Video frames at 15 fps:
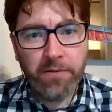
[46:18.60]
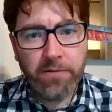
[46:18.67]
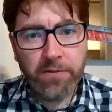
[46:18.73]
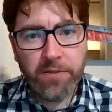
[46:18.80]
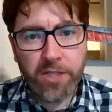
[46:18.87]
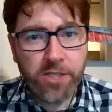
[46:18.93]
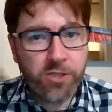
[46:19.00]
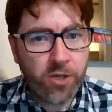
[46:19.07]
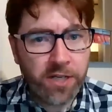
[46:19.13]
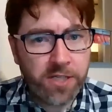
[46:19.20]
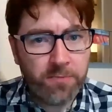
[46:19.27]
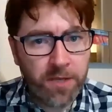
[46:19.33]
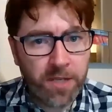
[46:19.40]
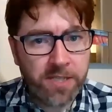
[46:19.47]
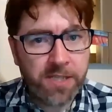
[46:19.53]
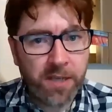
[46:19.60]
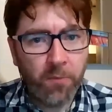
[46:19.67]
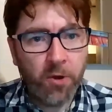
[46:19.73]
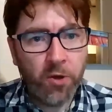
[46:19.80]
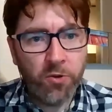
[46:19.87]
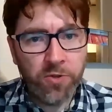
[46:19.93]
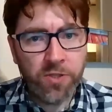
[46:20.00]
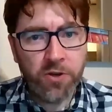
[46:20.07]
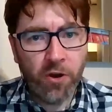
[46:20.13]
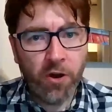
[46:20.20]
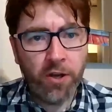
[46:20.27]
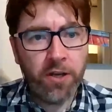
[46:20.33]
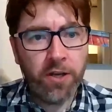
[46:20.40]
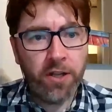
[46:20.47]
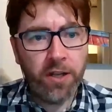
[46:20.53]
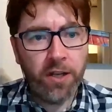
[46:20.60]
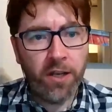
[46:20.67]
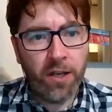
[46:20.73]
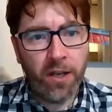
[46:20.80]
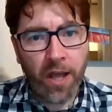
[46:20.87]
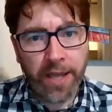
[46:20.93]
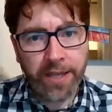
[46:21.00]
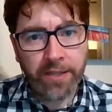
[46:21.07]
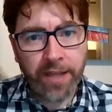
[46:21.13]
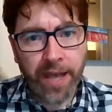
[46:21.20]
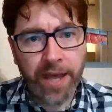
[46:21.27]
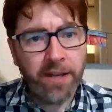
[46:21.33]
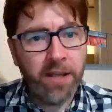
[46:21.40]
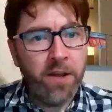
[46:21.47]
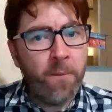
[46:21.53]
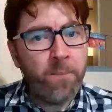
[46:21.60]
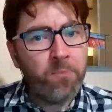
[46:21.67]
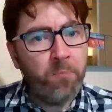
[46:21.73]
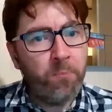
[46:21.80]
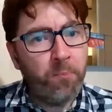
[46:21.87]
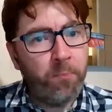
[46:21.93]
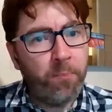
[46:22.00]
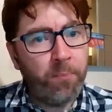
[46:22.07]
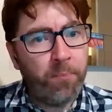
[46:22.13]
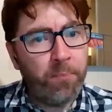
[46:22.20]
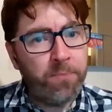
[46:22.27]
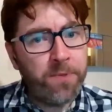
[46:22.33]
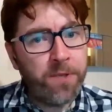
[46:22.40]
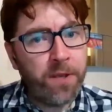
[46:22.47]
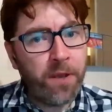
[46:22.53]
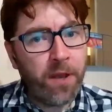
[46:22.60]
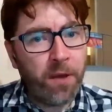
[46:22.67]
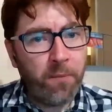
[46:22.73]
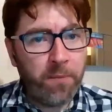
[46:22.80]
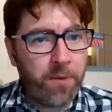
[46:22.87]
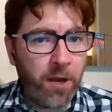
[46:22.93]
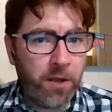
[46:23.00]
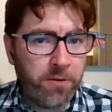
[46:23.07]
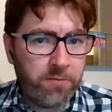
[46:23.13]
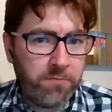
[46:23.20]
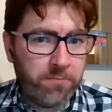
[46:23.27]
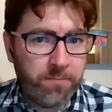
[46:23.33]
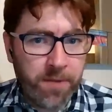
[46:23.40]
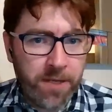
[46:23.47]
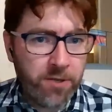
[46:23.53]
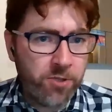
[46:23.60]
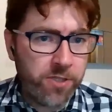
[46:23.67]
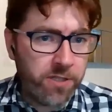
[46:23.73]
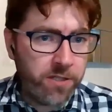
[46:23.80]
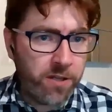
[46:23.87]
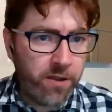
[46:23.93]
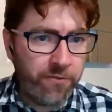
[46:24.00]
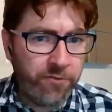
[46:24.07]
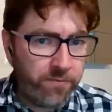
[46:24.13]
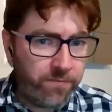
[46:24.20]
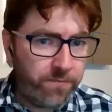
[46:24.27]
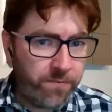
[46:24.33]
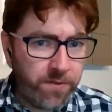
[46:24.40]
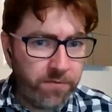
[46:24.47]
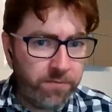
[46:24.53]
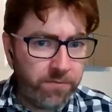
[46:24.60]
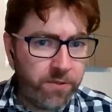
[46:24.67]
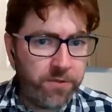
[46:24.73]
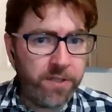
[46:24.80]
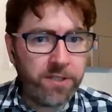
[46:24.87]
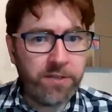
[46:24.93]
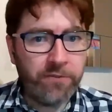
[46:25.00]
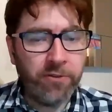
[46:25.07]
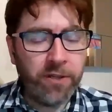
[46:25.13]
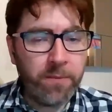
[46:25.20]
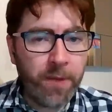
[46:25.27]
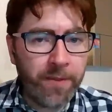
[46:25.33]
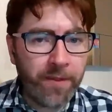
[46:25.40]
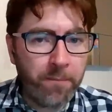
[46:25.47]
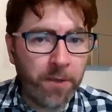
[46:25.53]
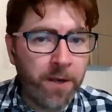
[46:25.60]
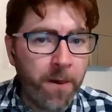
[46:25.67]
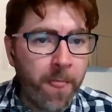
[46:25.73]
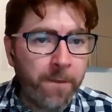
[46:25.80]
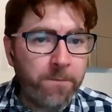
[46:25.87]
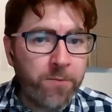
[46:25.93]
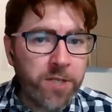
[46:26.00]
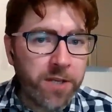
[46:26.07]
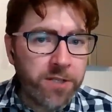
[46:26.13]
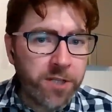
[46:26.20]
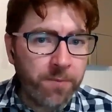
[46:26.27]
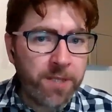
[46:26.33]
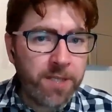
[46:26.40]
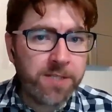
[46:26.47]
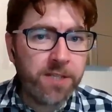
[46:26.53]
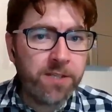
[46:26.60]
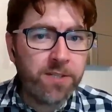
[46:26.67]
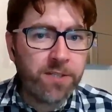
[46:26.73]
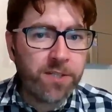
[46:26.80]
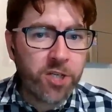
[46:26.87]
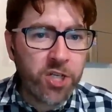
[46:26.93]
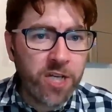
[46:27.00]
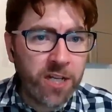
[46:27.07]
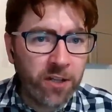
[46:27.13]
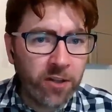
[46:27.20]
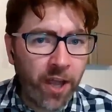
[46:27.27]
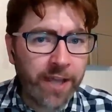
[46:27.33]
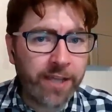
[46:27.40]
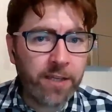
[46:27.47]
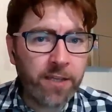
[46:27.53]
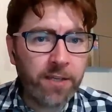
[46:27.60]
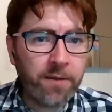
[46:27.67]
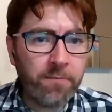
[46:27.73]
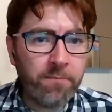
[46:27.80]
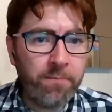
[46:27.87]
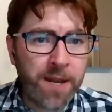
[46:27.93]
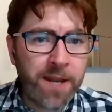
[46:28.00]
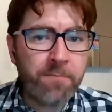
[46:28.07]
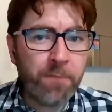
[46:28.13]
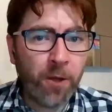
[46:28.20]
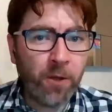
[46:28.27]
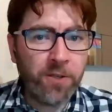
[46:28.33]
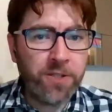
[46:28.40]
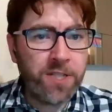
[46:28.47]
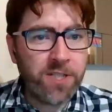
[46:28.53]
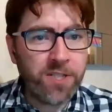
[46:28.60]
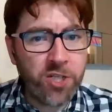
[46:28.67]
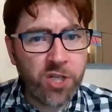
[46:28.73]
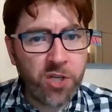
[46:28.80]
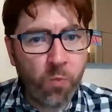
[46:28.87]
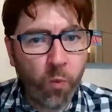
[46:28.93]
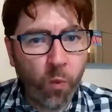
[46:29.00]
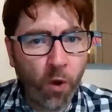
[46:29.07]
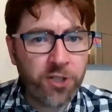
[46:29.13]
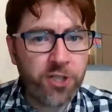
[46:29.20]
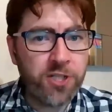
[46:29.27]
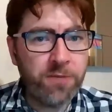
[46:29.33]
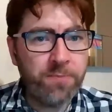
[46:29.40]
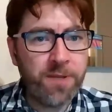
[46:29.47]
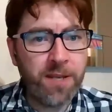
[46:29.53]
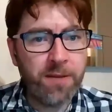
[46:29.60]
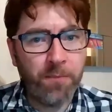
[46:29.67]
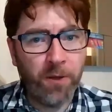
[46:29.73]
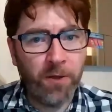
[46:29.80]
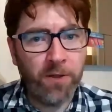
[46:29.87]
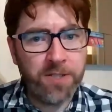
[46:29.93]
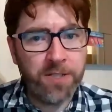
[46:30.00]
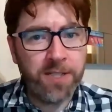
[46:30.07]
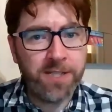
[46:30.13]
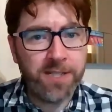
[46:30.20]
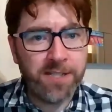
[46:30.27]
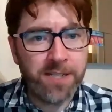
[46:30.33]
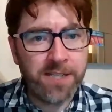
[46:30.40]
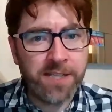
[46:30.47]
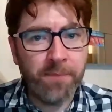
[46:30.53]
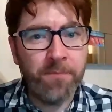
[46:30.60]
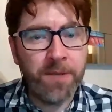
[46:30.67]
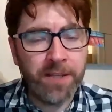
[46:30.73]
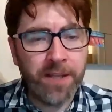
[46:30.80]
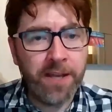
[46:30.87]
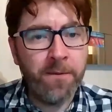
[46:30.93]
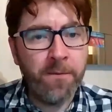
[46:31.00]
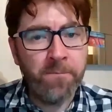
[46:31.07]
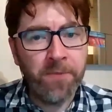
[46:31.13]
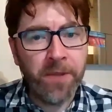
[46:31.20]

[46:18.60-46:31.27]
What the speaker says: She strikes me as someone who's not like that. I mean, I'd be interested to know if you think differently about that. But tell me this: does she like being in politics? Does she want to be in politics? Is it something that